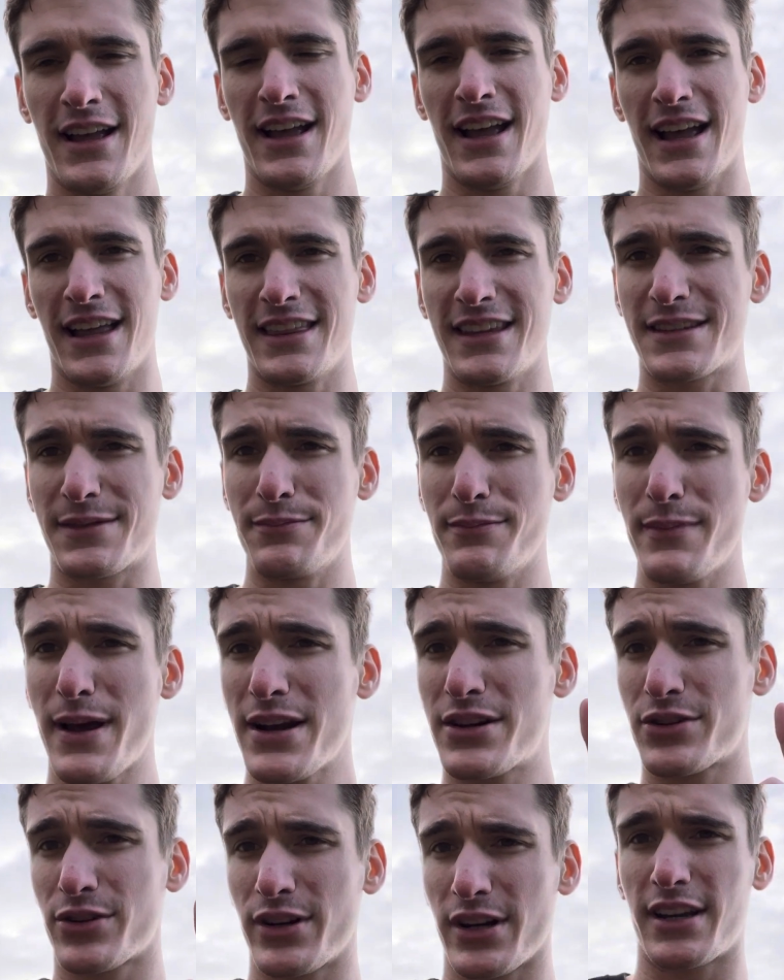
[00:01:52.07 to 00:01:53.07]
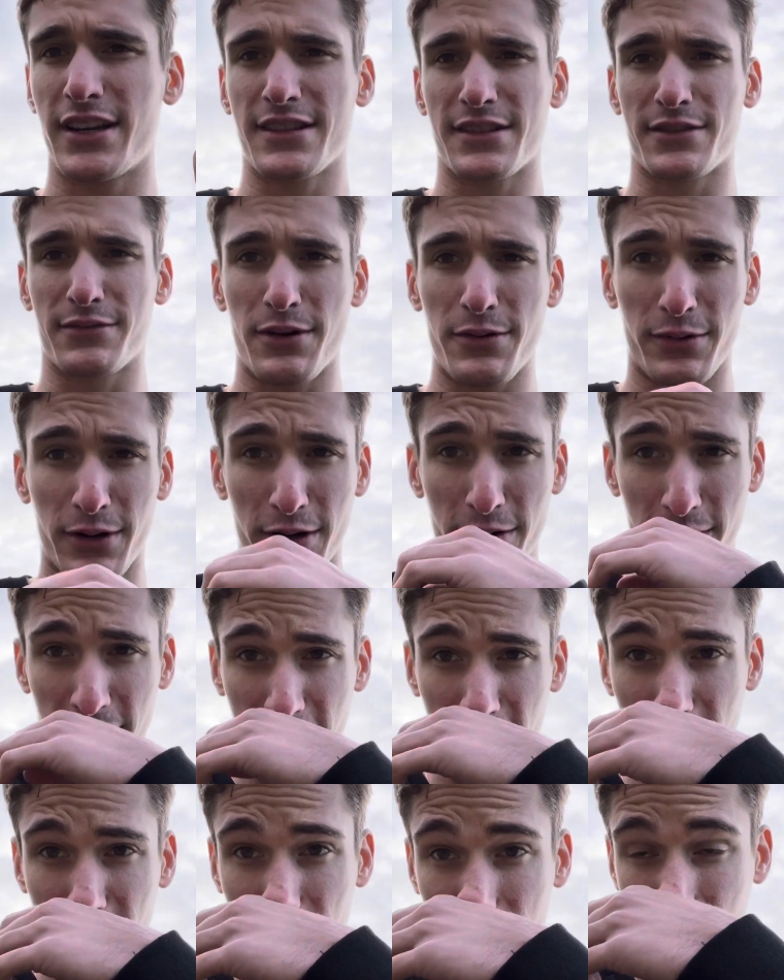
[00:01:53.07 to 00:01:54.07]
And this metric is what we're going to
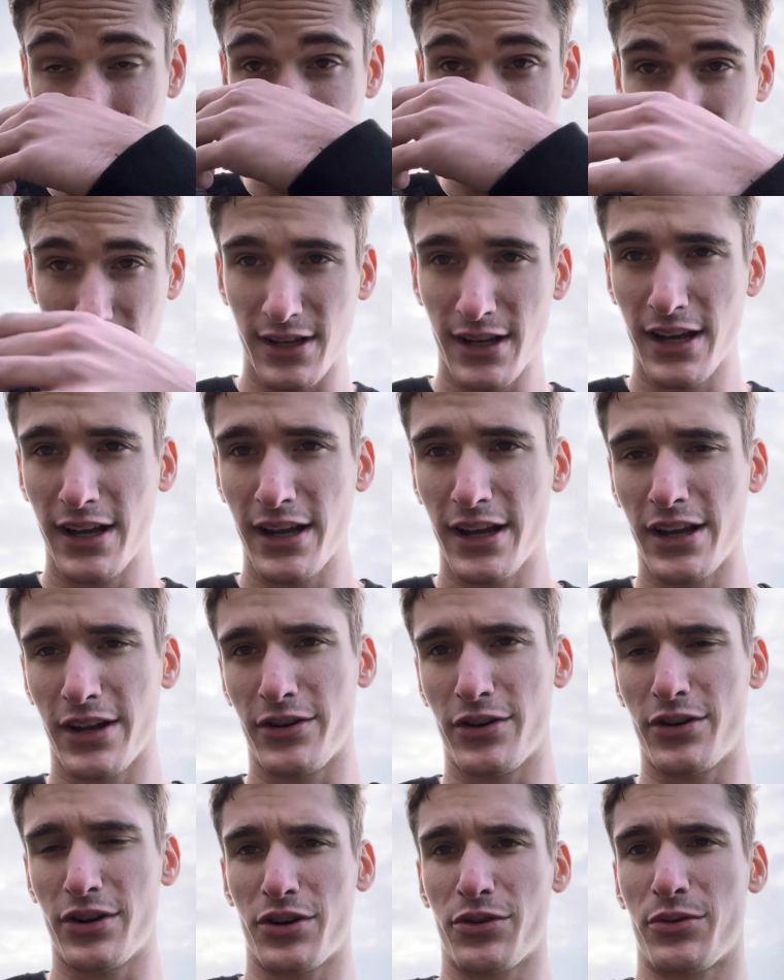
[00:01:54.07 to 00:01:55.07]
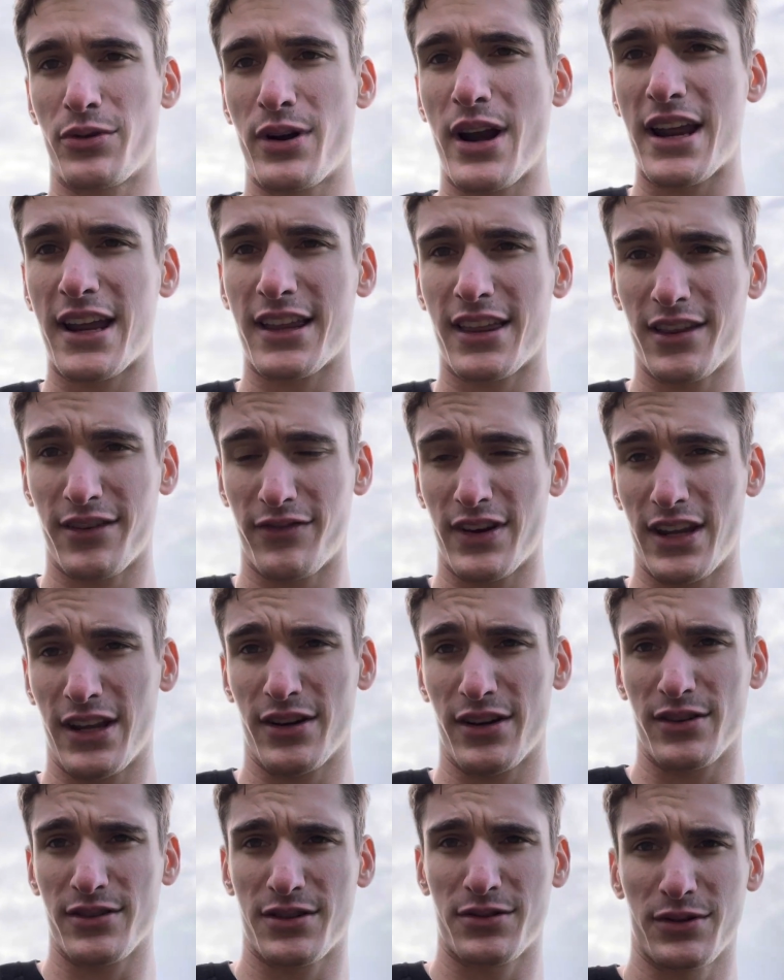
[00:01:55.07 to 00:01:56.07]
use in order to rank the
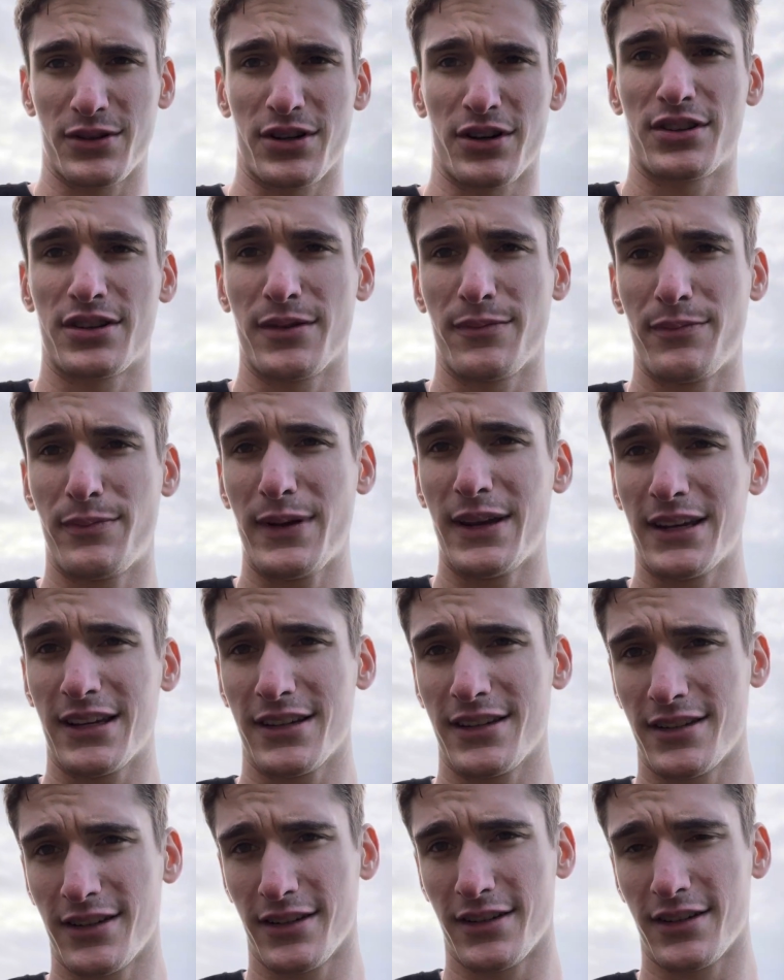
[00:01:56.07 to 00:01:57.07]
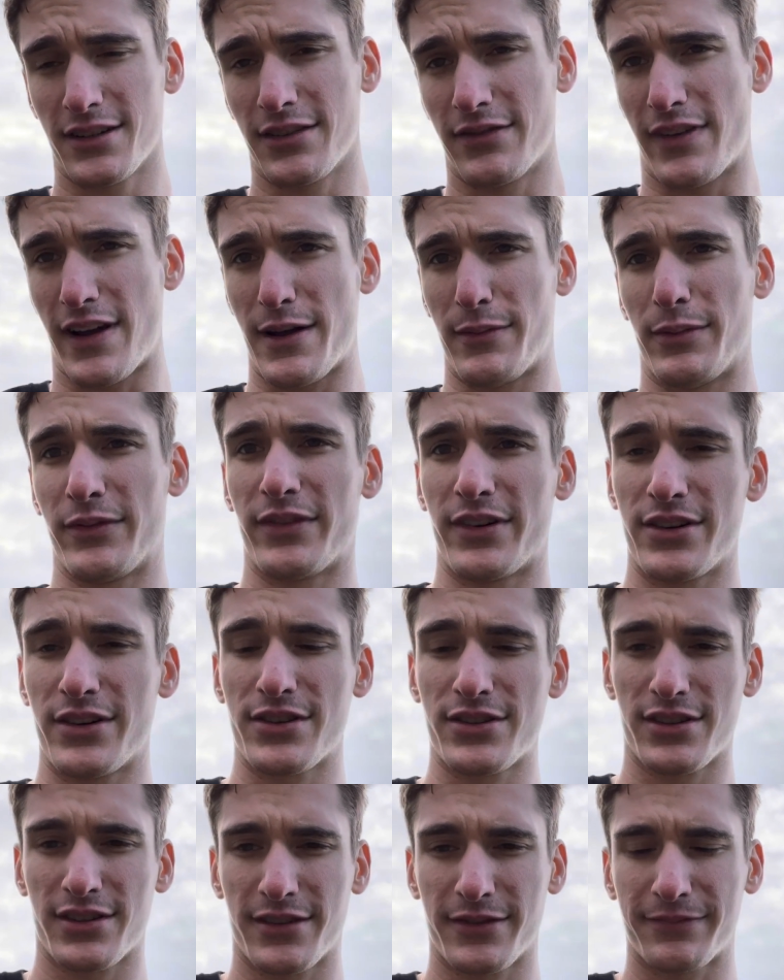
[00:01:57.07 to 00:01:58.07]
videos which are submitted to
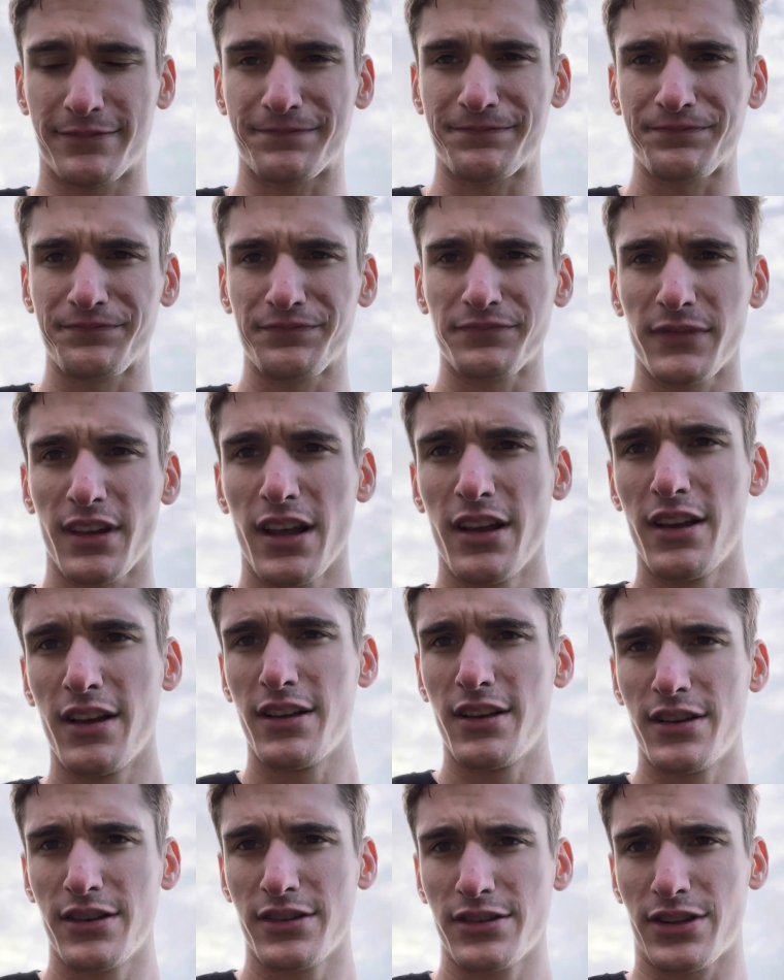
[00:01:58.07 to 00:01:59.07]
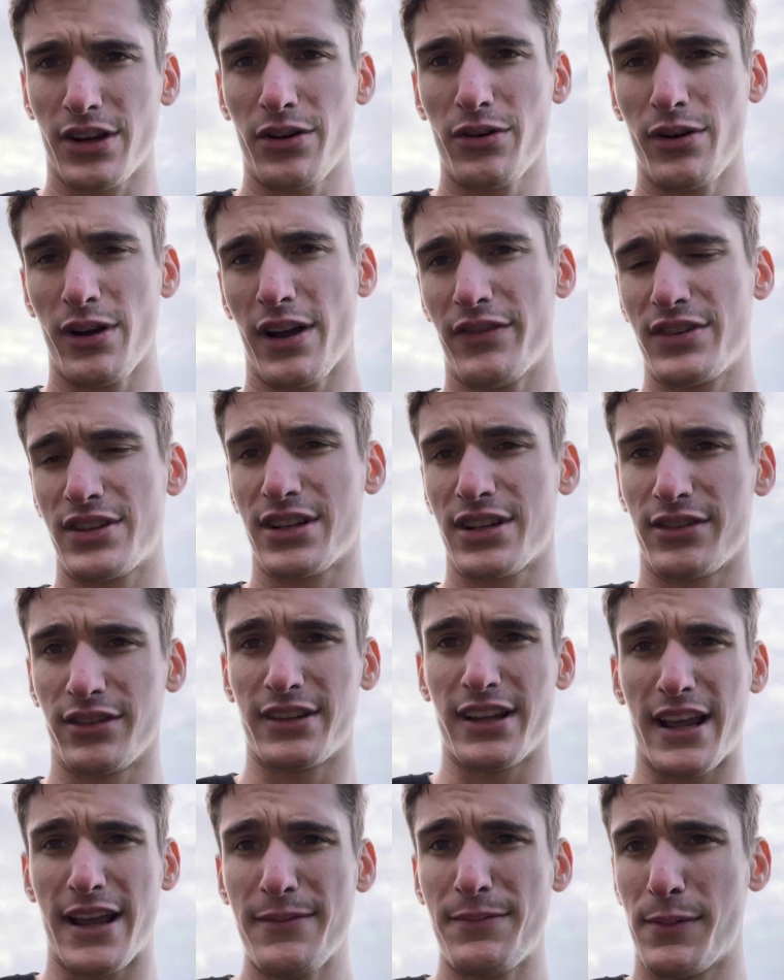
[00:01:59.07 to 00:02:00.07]
Vibleverse. So every single
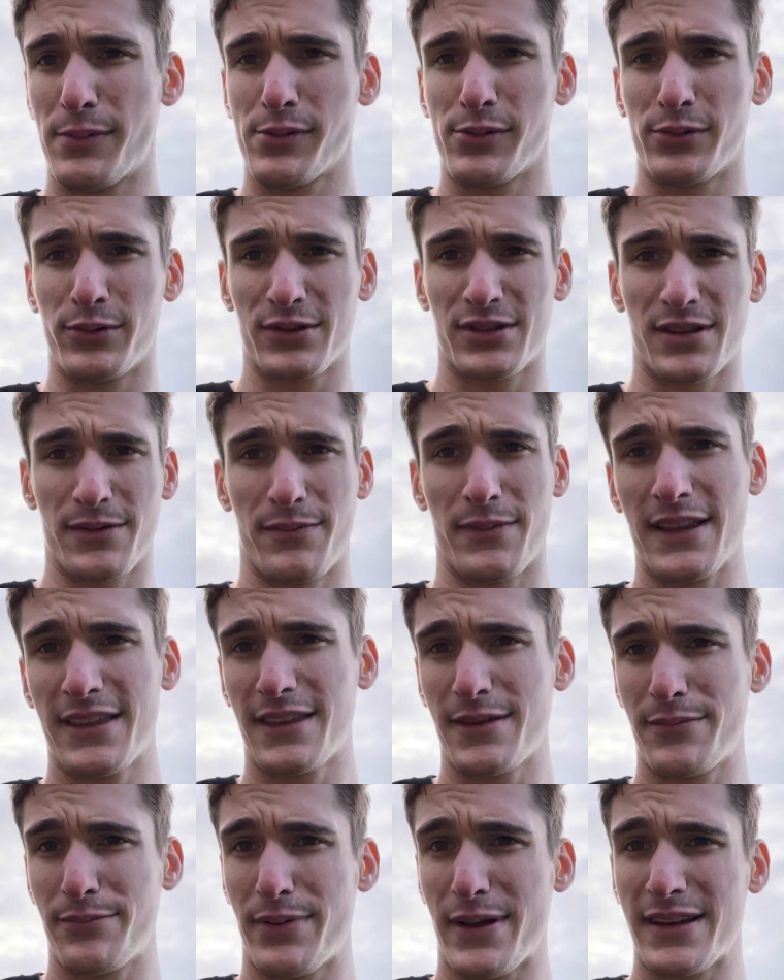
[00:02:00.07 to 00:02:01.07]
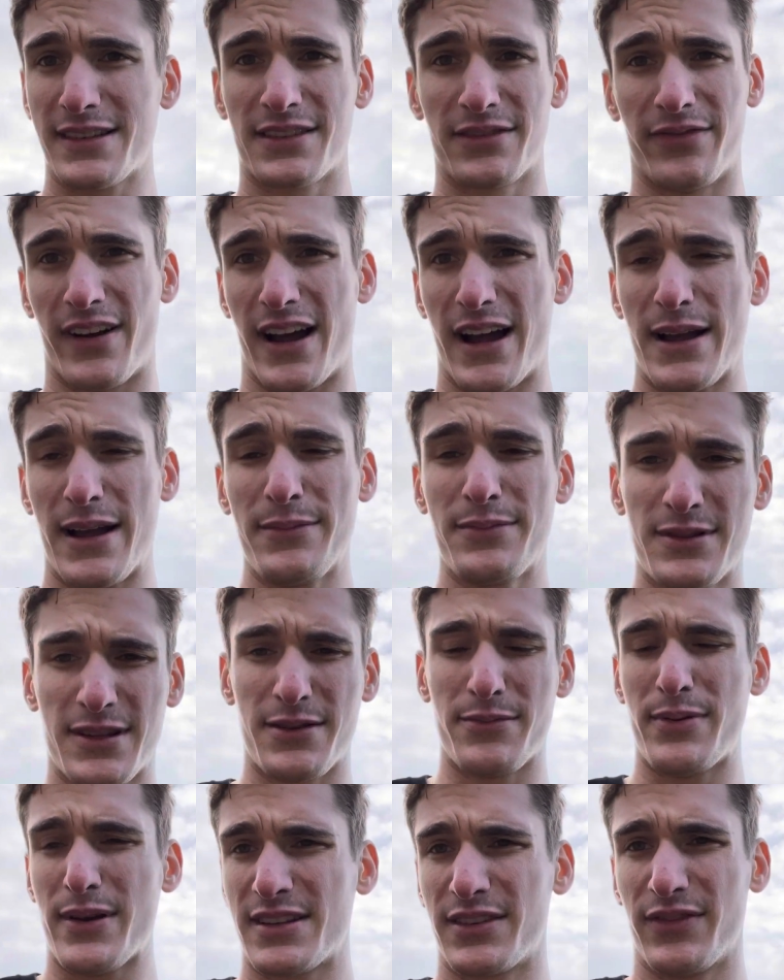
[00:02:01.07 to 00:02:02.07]
day, people will submit the best vibes, the
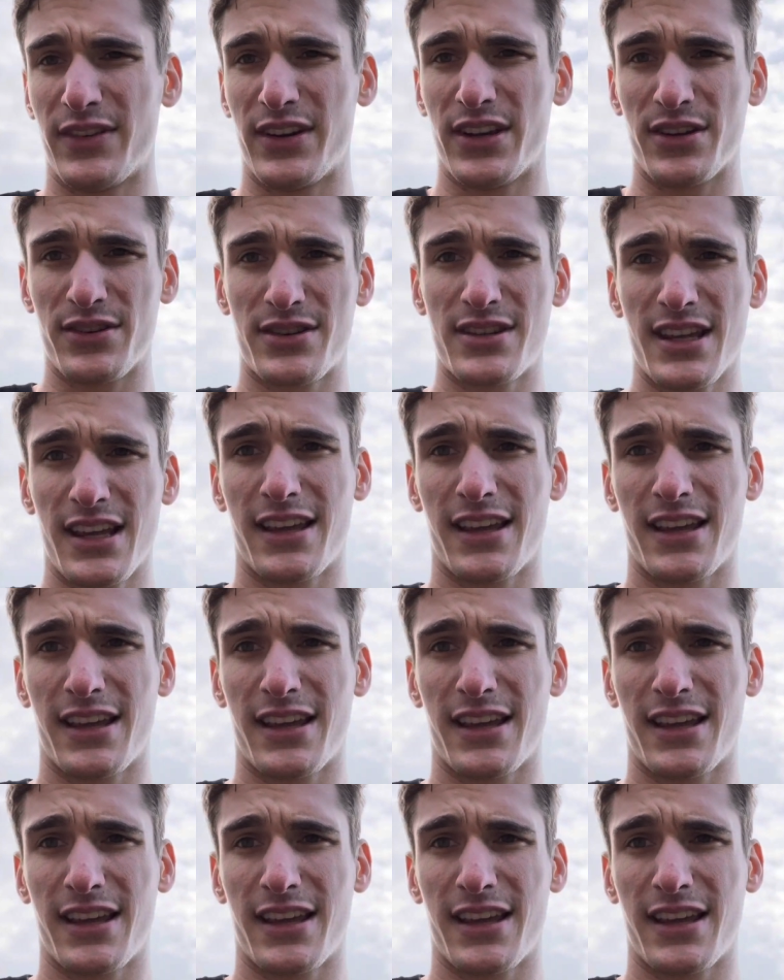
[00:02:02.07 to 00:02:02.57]
best videos they